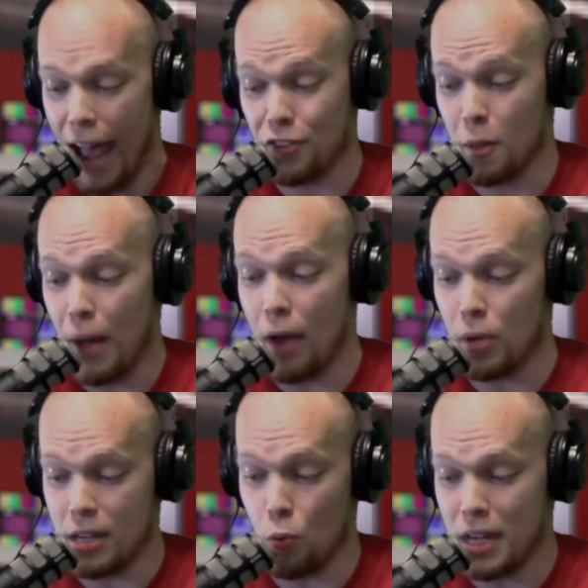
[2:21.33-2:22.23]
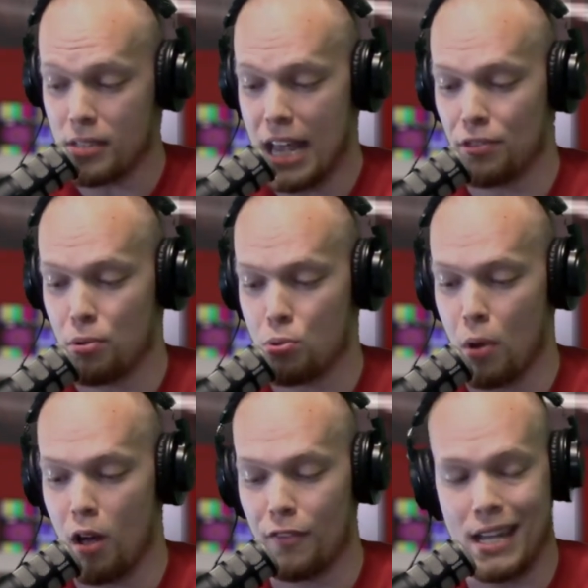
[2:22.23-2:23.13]
After the bye week, weeks eight through
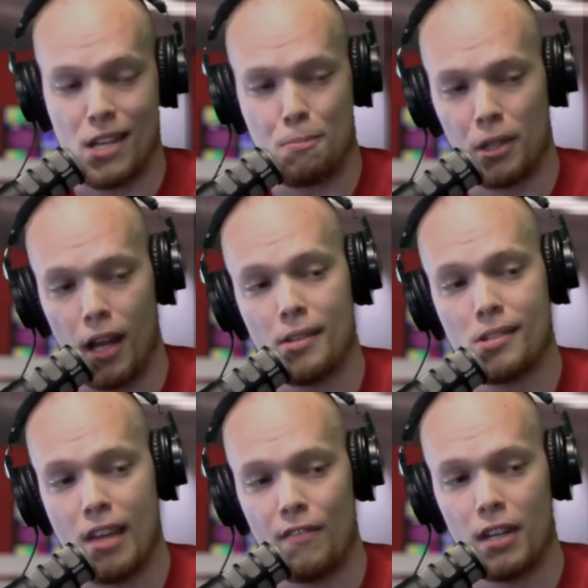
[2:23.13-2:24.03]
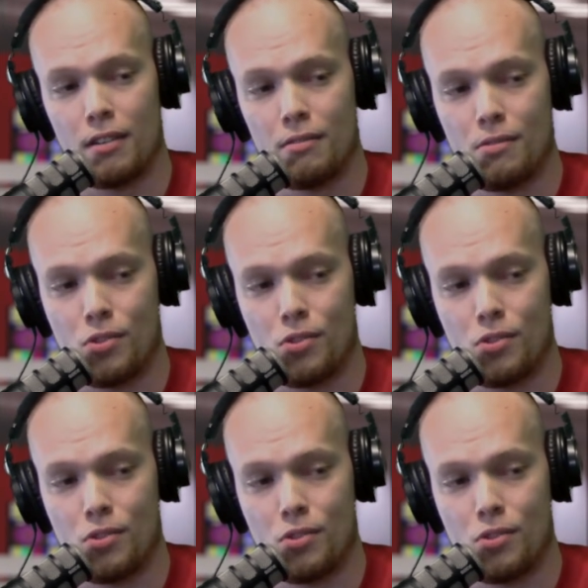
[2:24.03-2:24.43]
12, it is plus seven.